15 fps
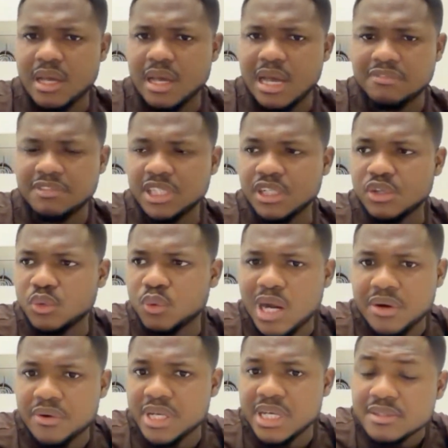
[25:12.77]
having a
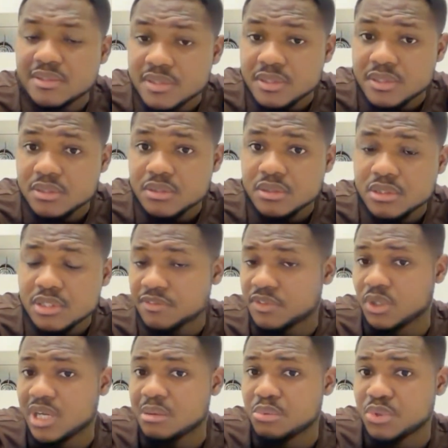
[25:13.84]
lower rate, if the
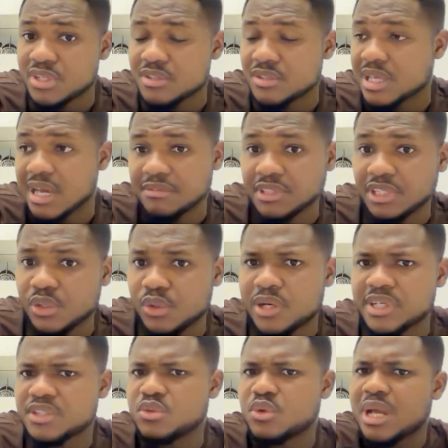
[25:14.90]
other book is having a lower
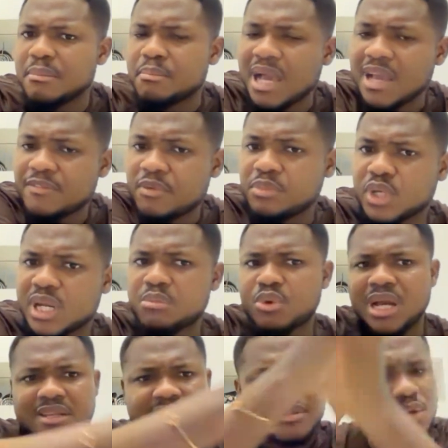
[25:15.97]
rate, you can buy from the other book
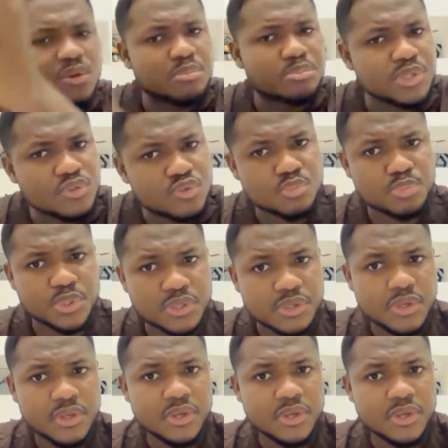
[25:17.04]
and sell on P2P.